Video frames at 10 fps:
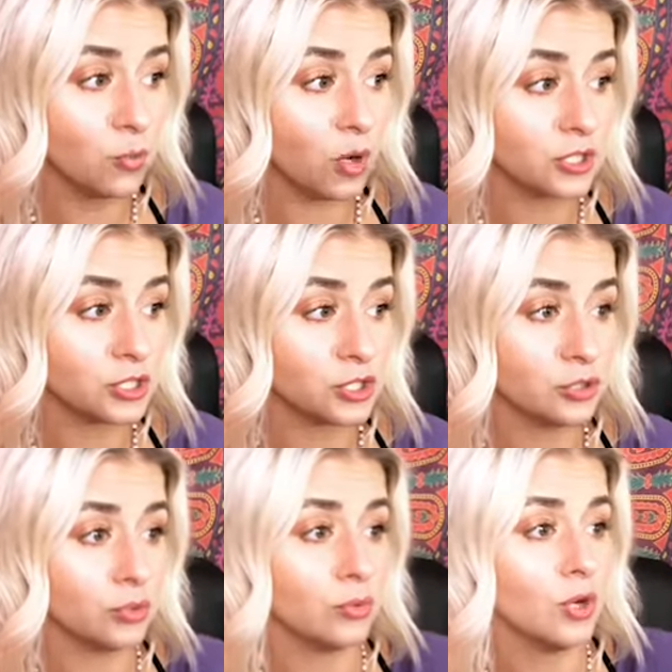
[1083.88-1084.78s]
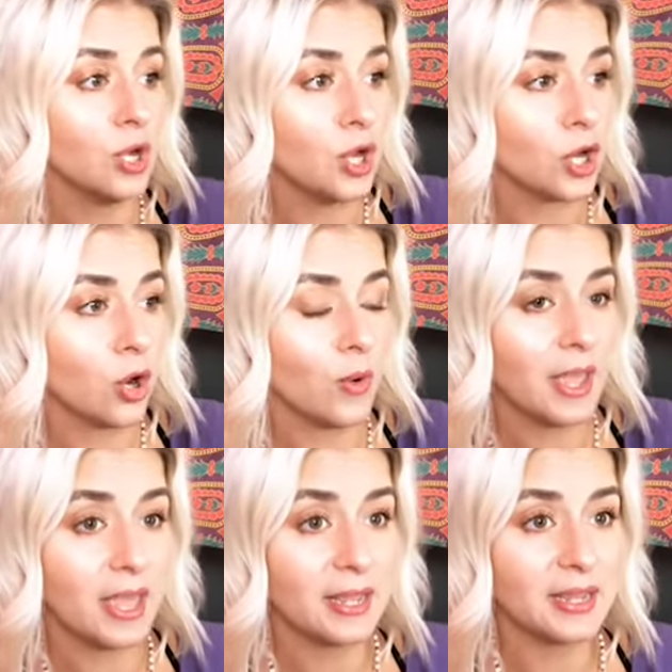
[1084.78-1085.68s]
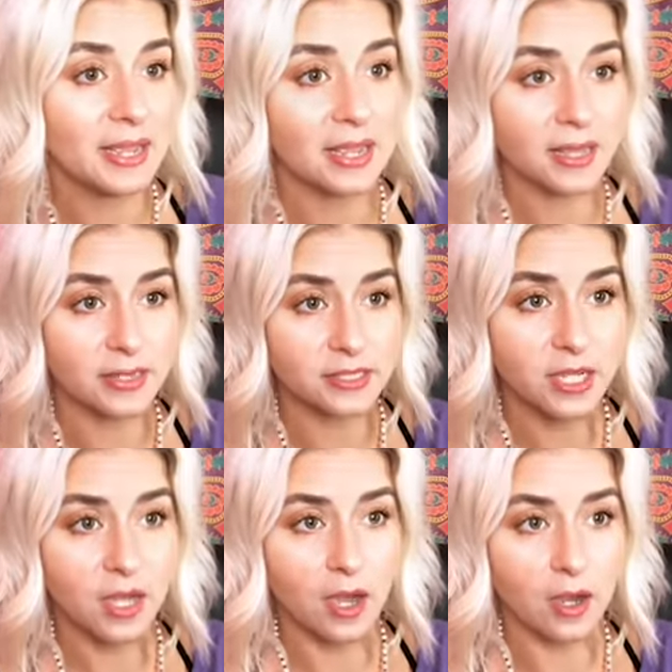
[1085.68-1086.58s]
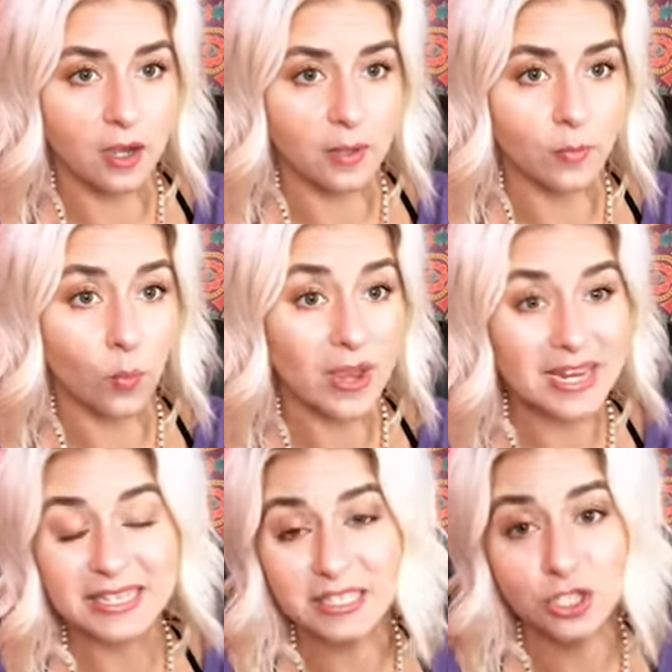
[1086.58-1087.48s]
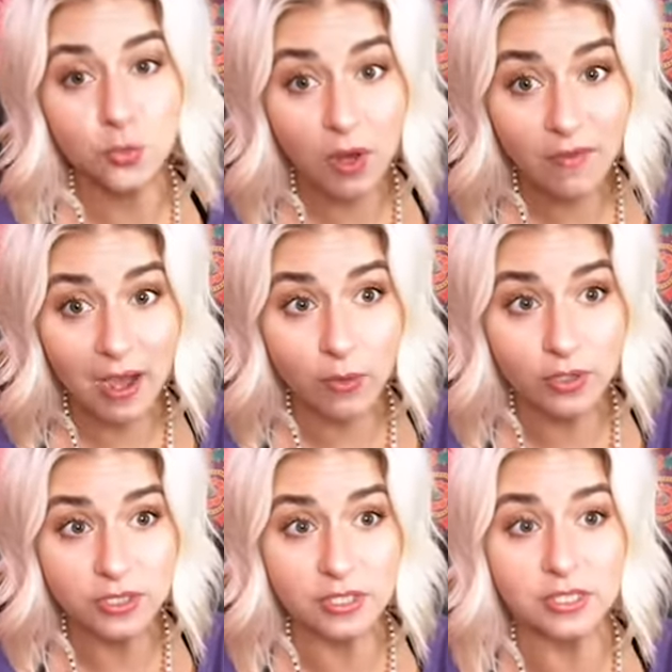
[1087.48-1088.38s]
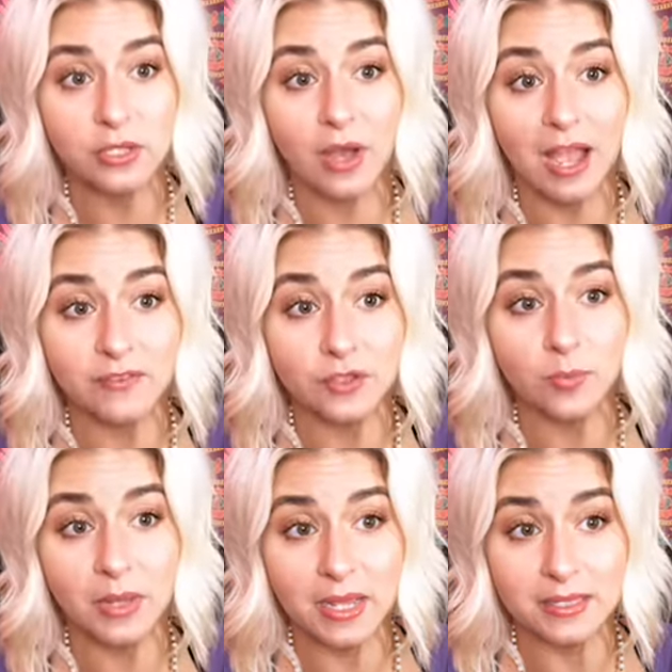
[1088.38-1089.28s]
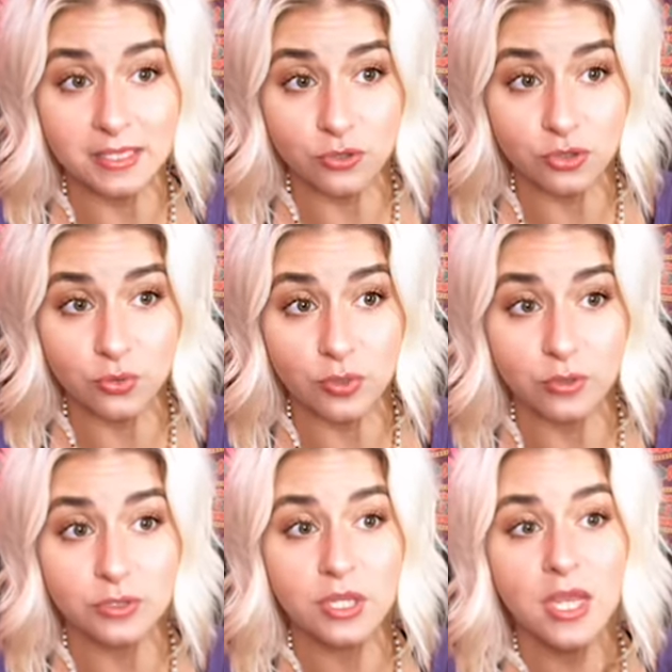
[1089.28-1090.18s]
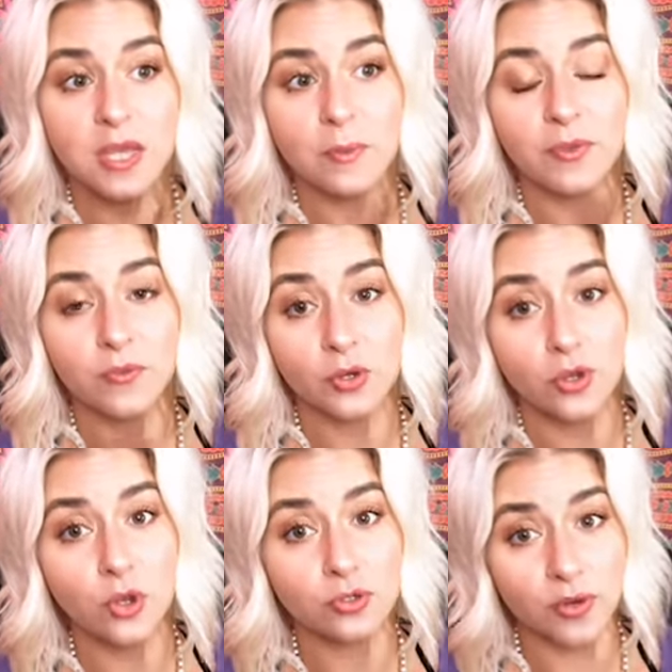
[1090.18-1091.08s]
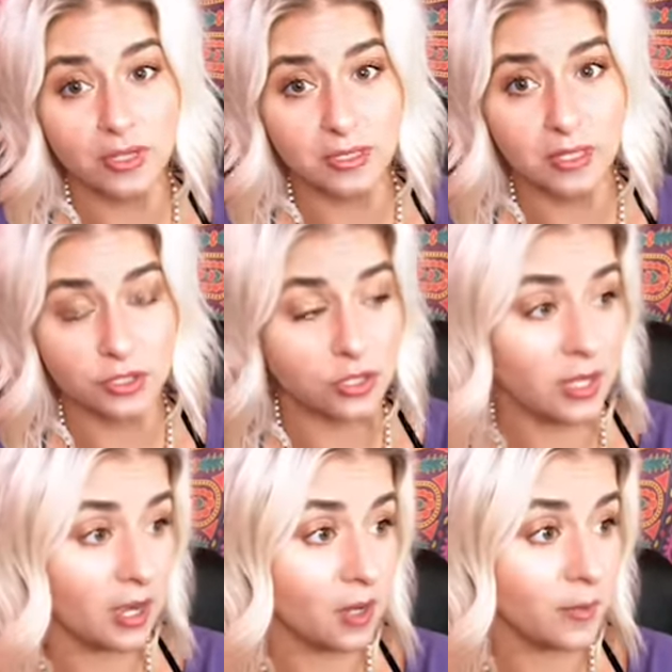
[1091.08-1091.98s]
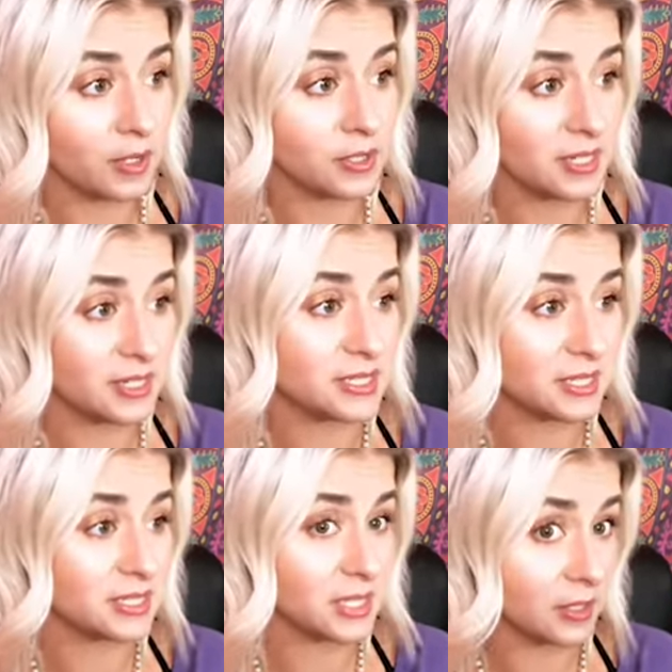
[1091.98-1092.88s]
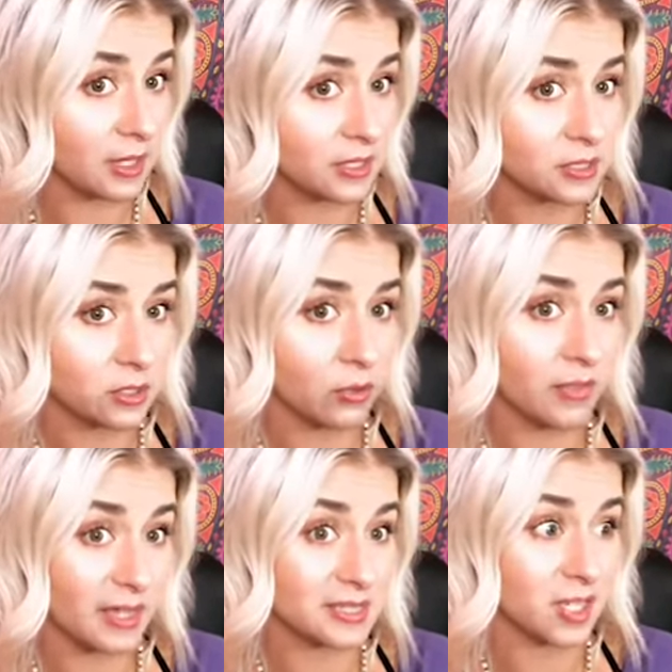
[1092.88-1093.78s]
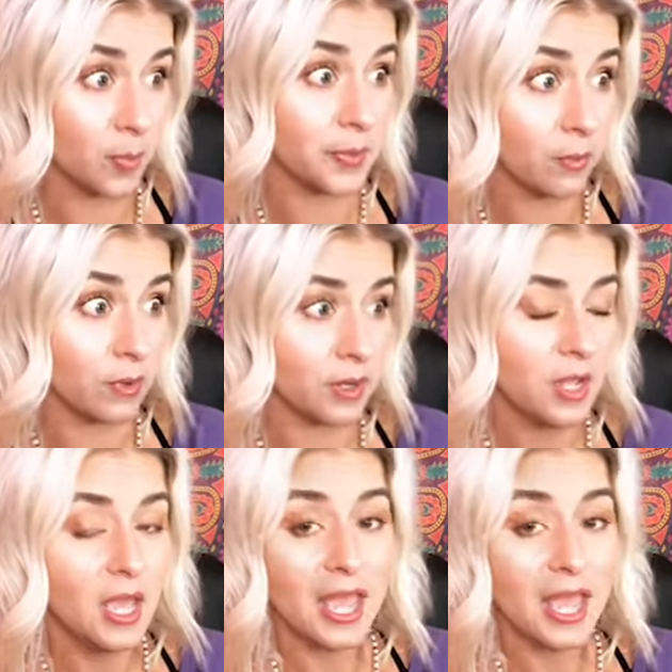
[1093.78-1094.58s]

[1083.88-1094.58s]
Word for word: you want to go ahead and um, wait at least 12 hours until after applying the citrus oils before you go directly under, um, on, into the sunlight. So that's a big one.